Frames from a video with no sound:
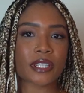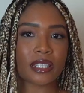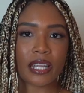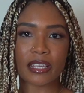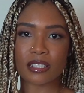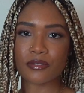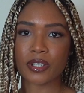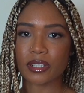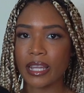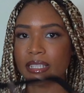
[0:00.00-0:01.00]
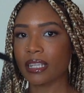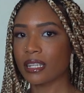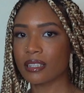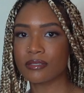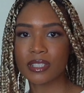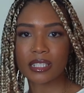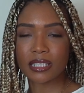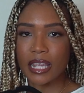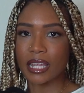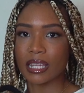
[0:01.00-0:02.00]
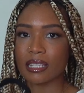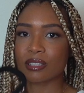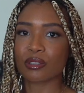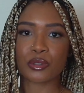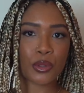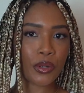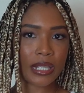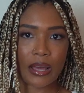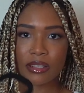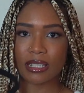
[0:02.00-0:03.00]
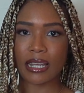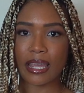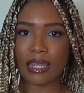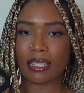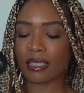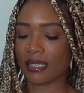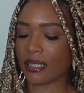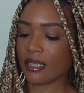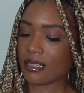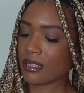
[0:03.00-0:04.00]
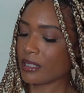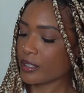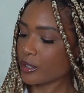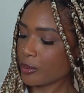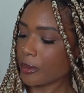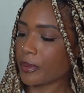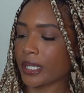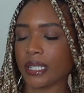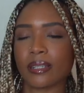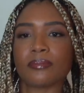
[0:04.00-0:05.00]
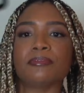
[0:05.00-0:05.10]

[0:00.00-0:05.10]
really nice for like evening date, going out at night. Super pretty.